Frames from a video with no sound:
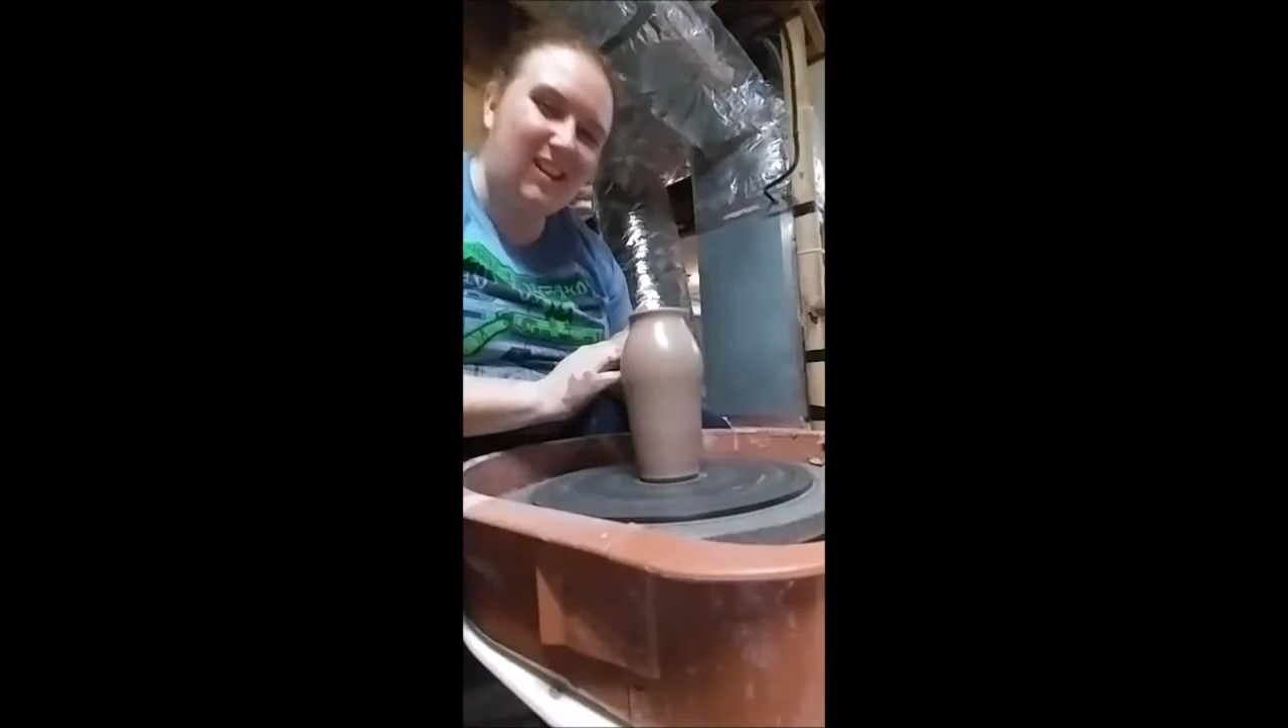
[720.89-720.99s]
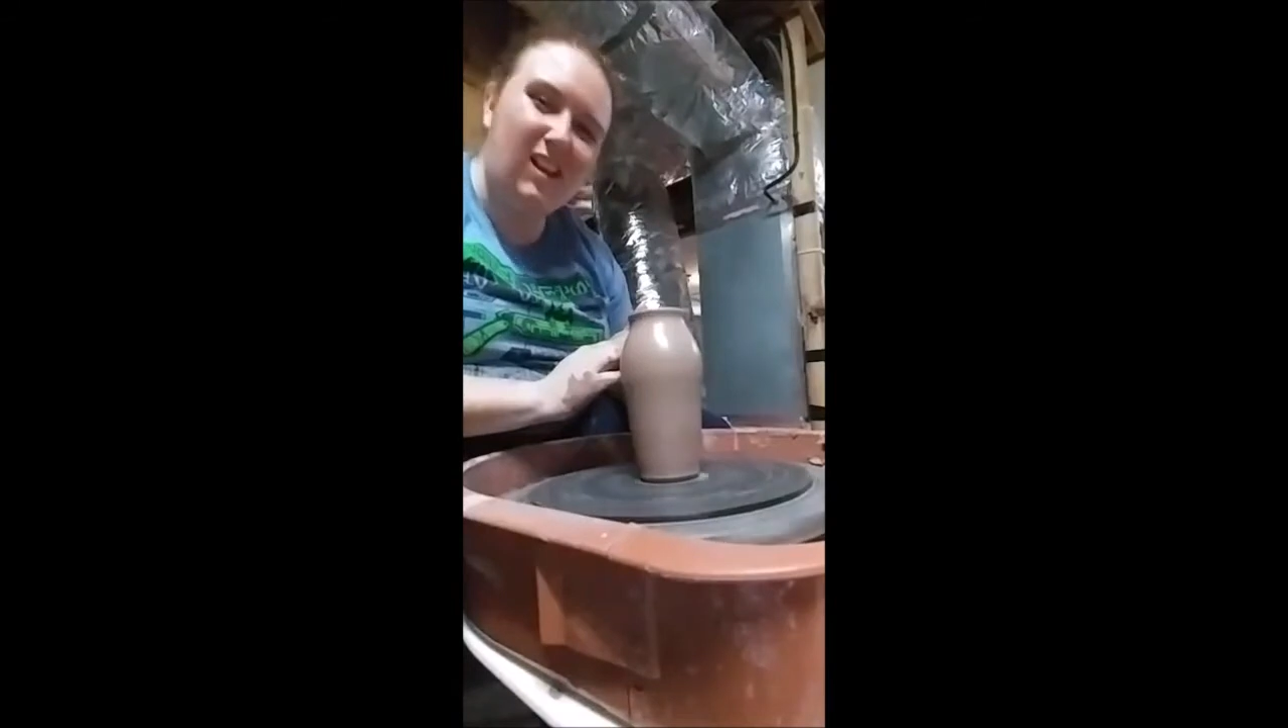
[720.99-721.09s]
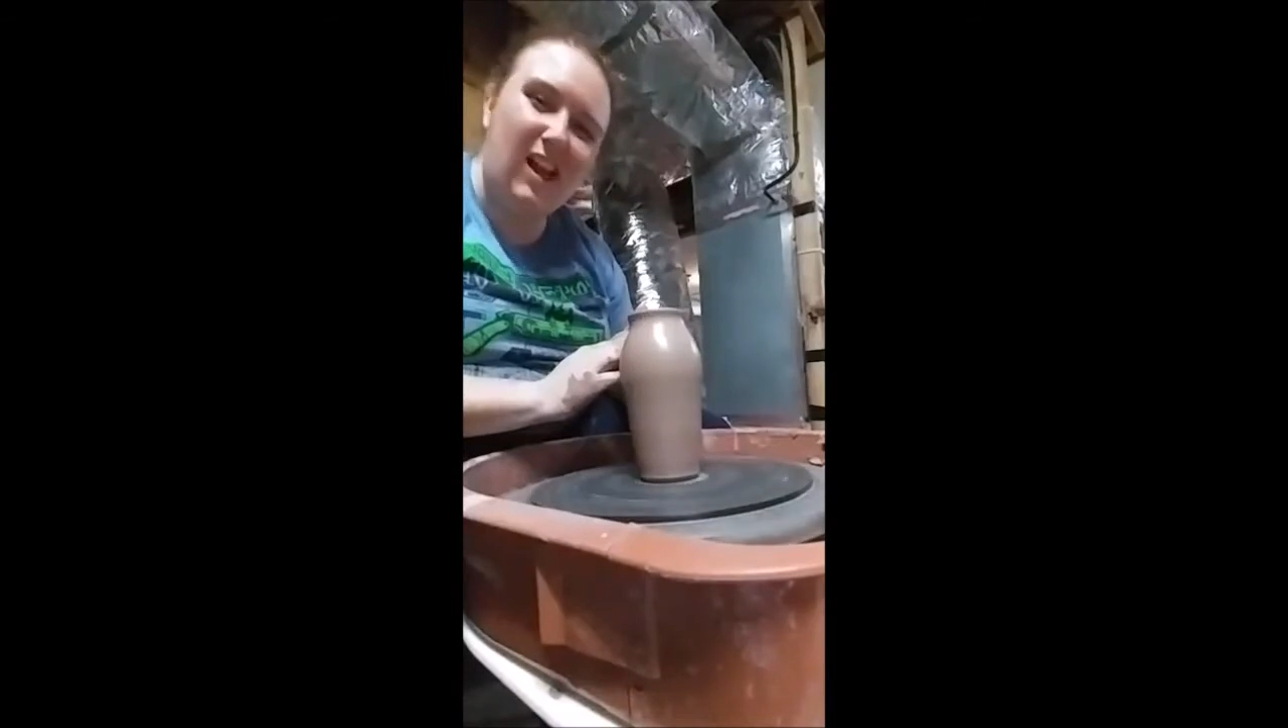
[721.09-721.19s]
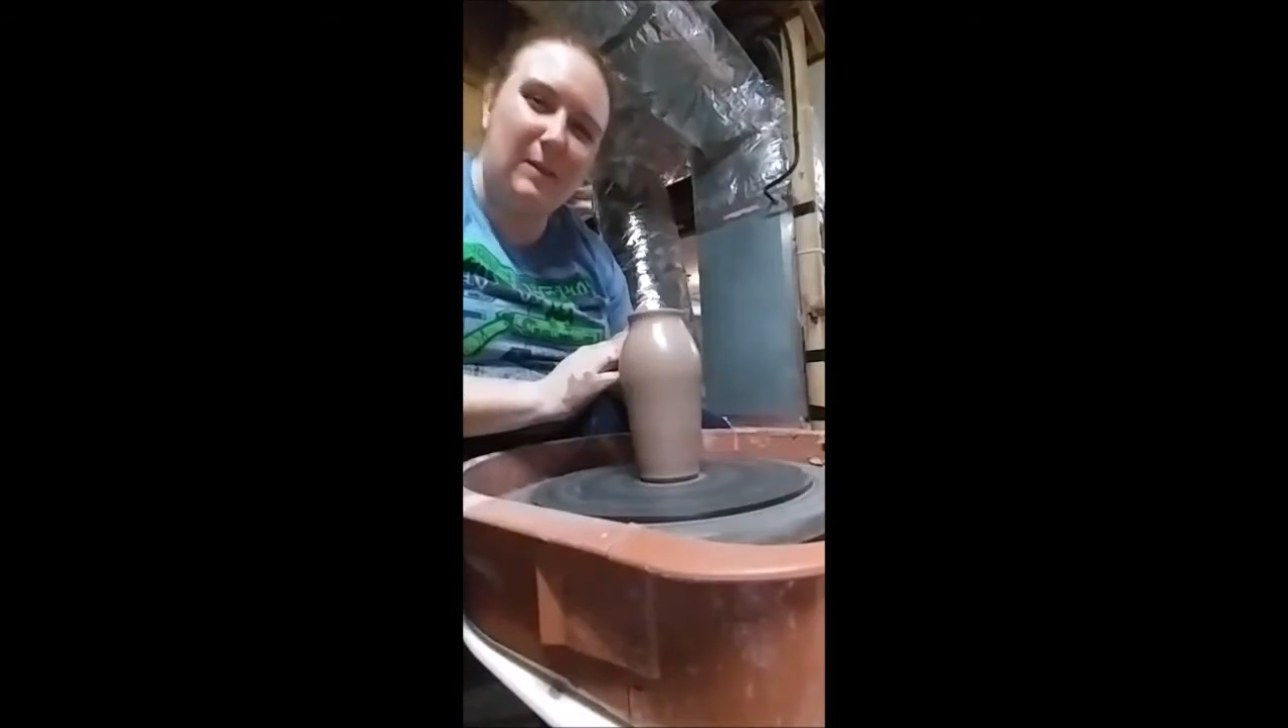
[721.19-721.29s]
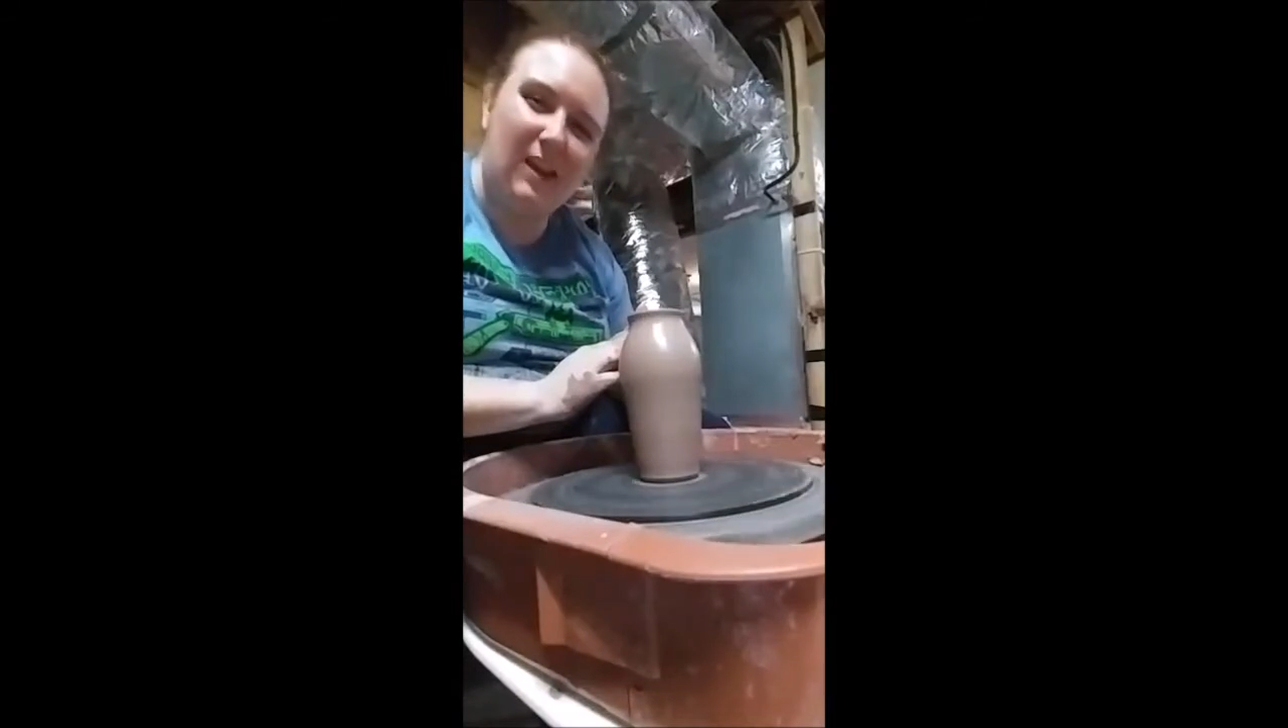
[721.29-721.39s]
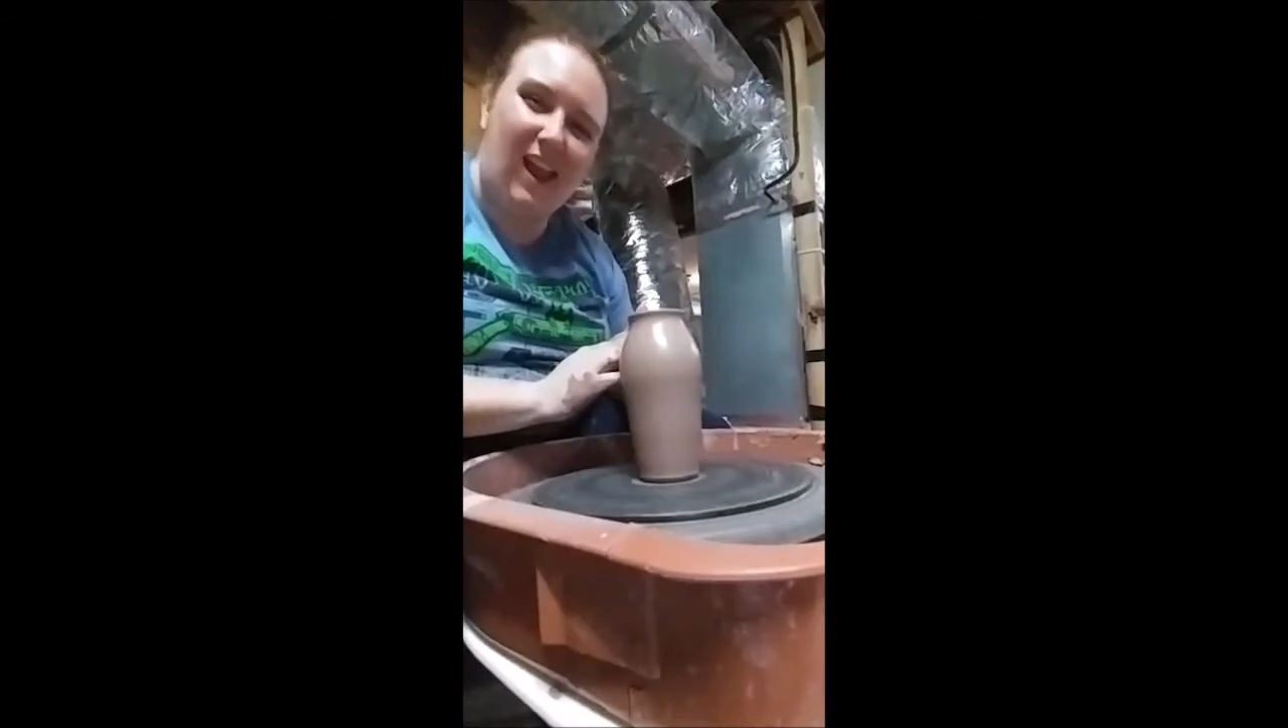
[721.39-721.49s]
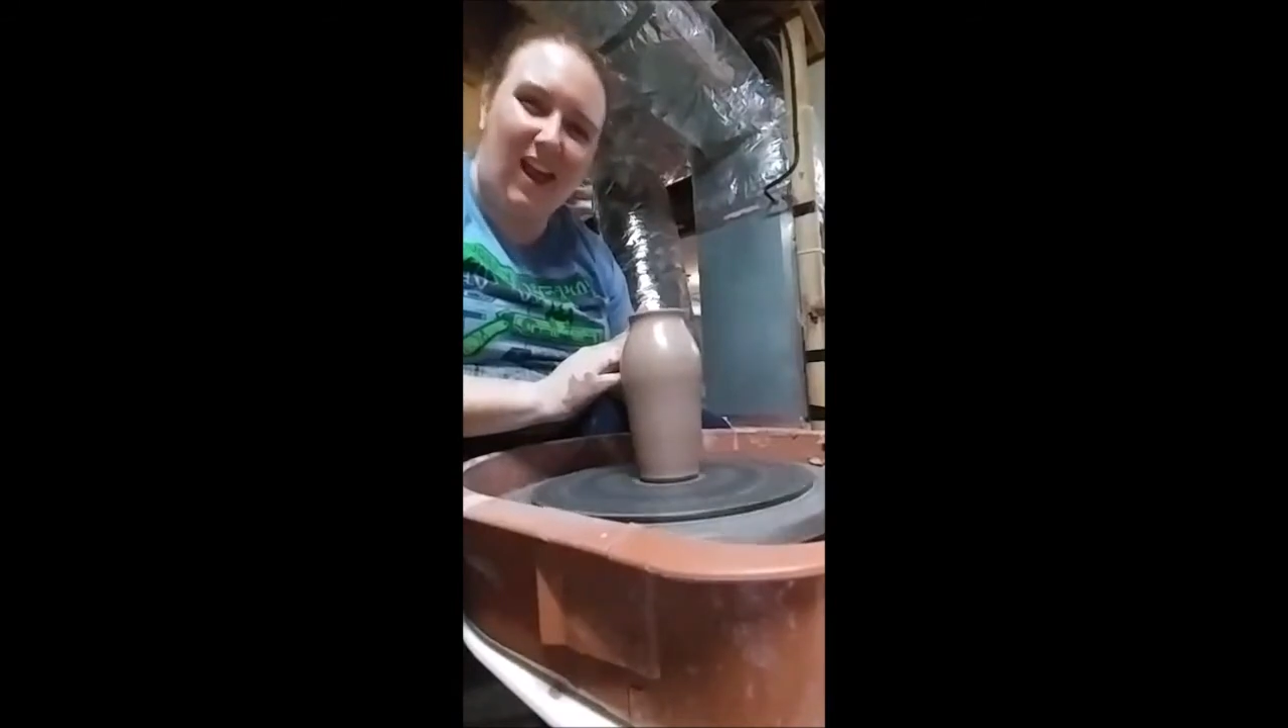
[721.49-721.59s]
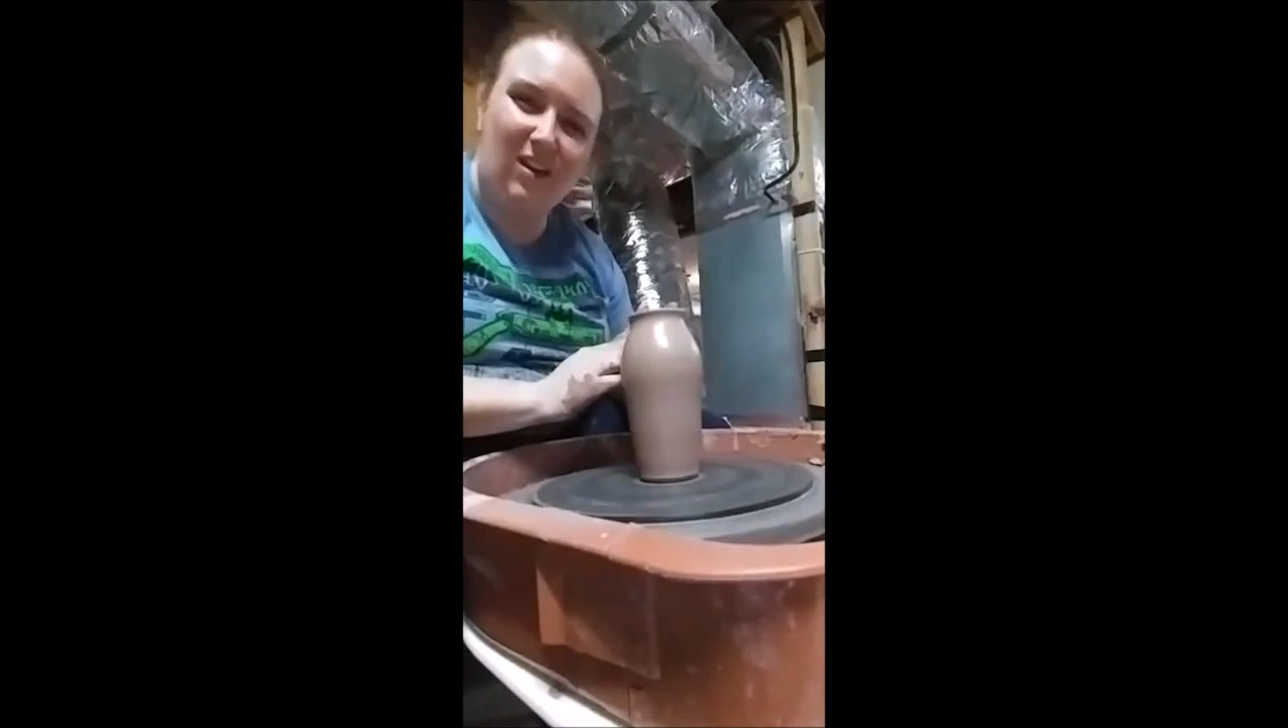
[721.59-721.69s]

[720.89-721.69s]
climbing